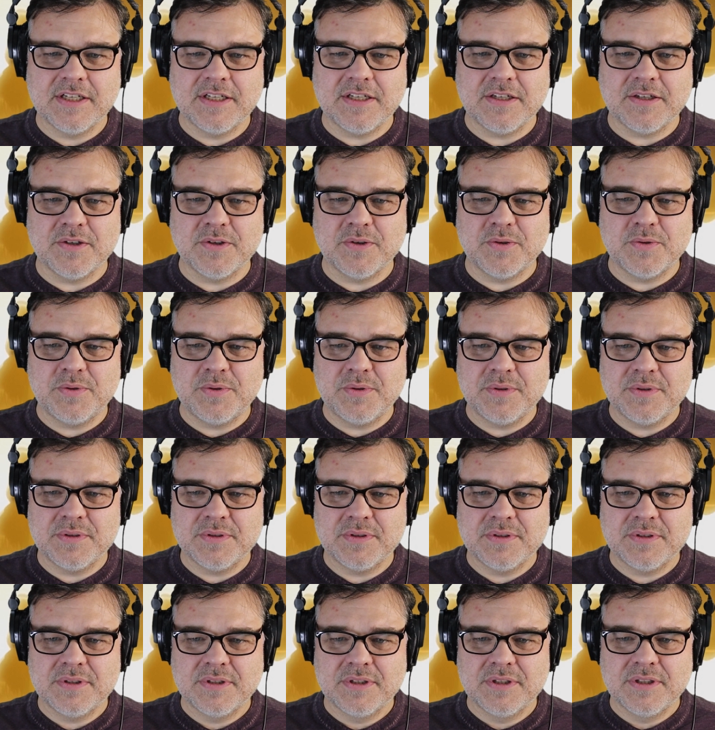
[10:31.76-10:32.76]
Uh-oh.
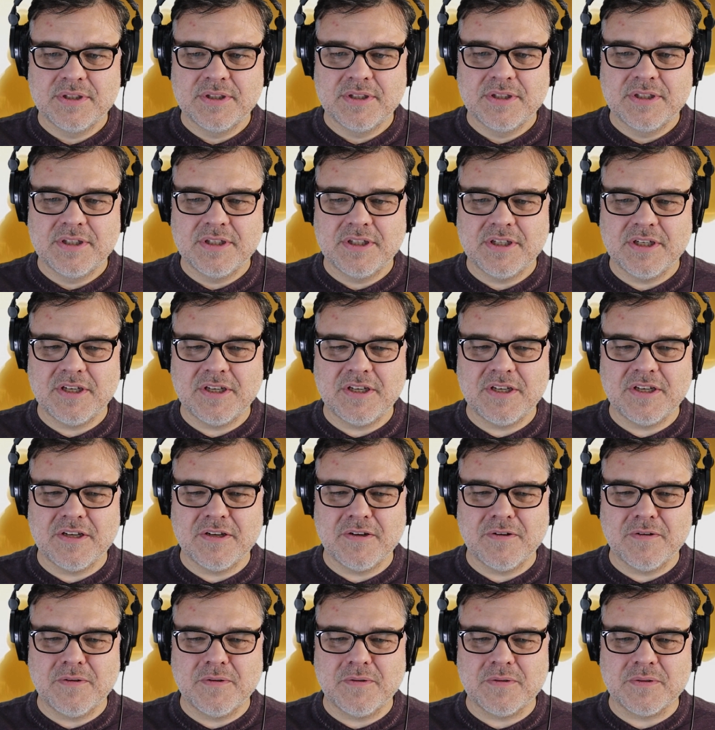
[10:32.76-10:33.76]

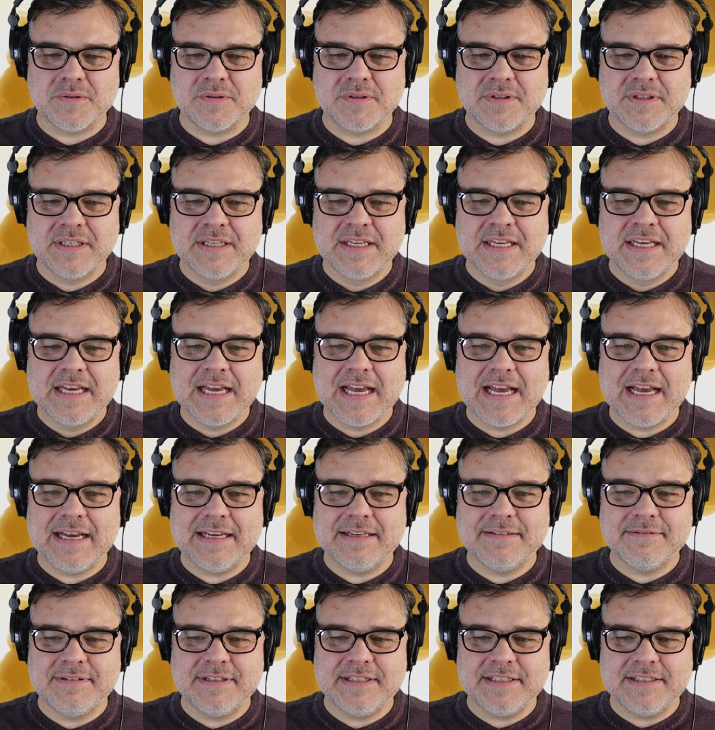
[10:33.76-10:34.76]
Oh.
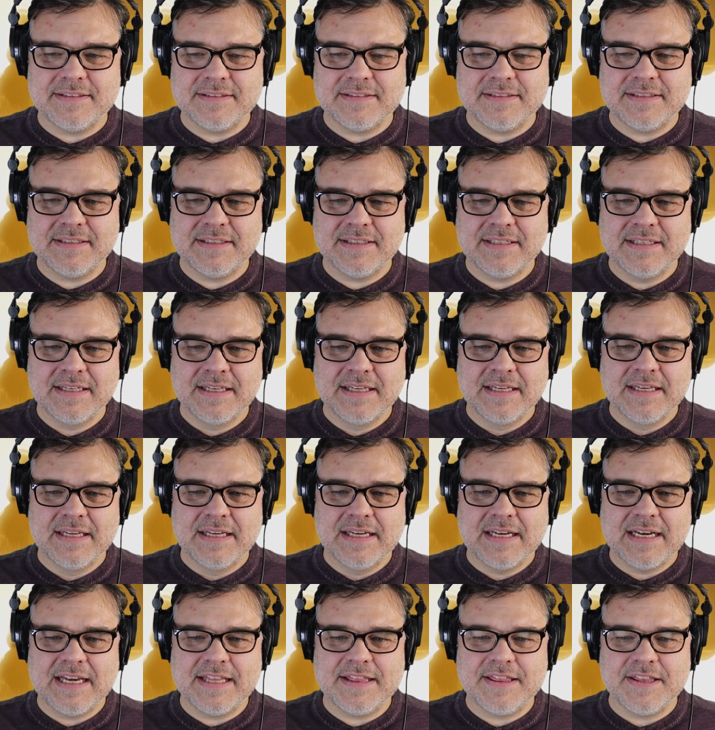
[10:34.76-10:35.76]
Well,
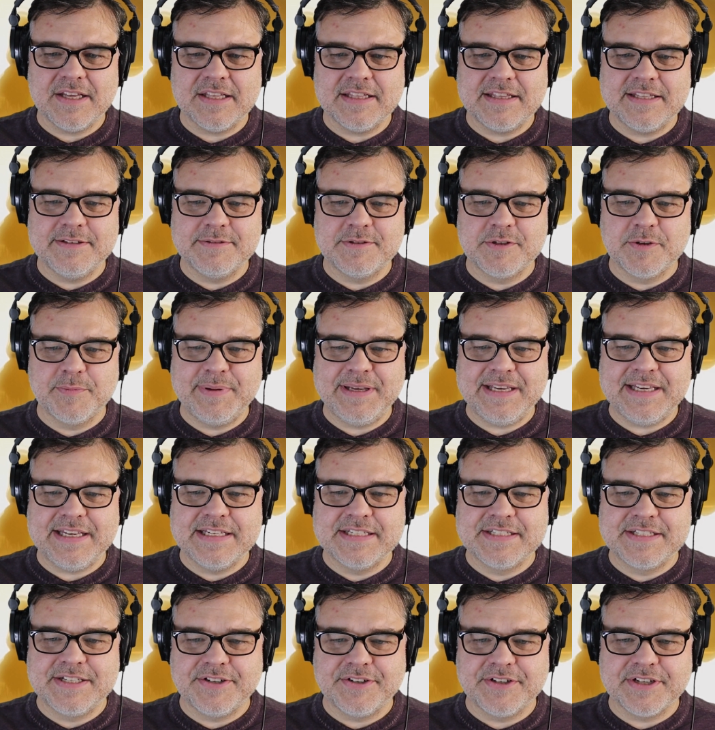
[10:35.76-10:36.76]
I thought these would be
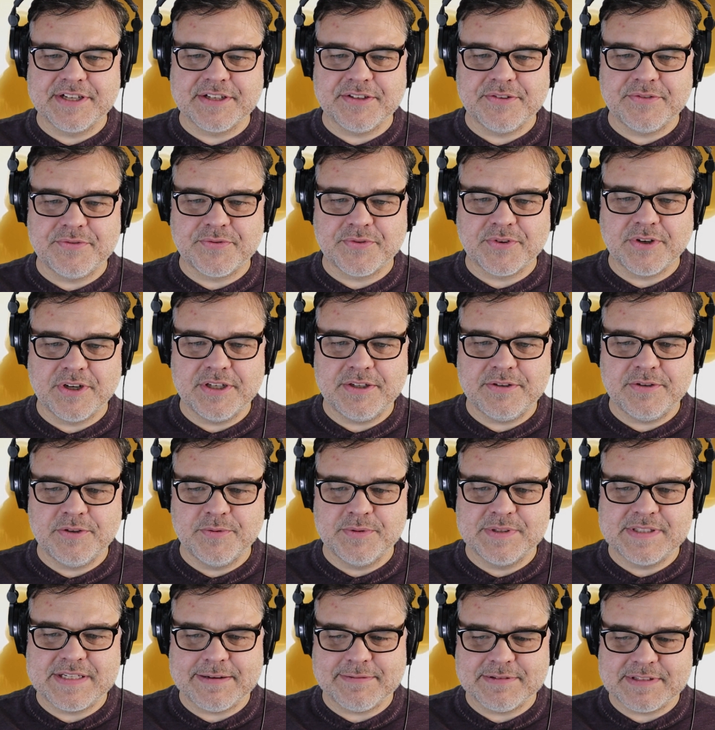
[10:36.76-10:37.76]
easier to confront.
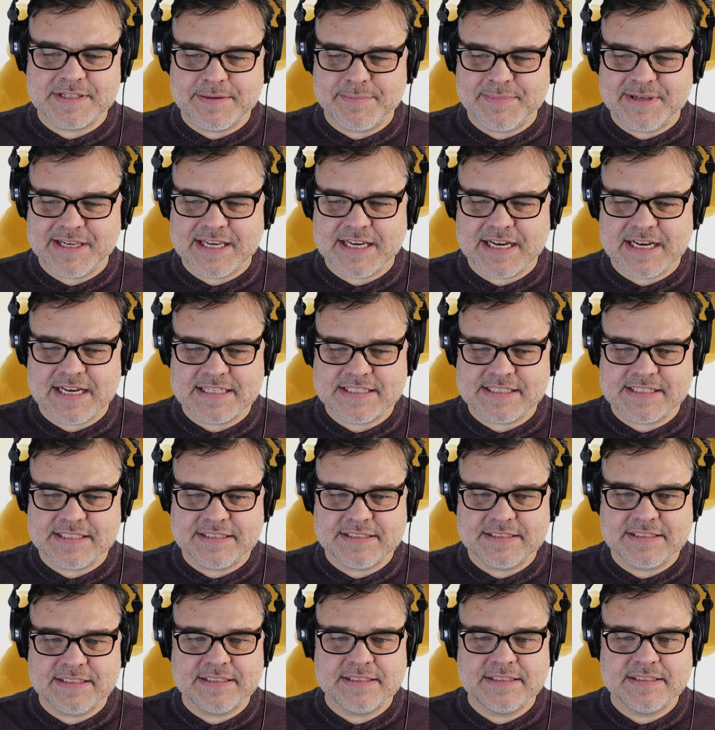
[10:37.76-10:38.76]
Who was that? Was that
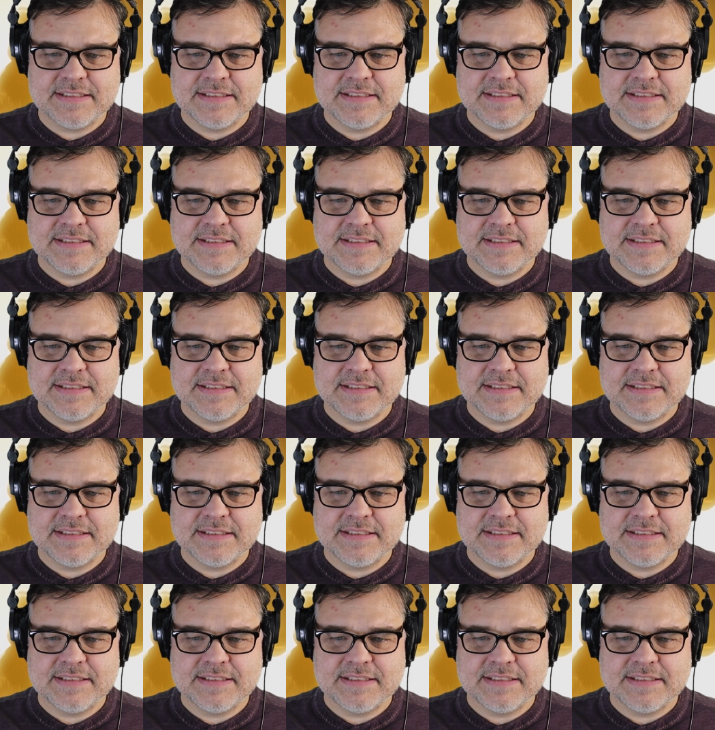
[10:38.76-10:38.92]
Mikasa?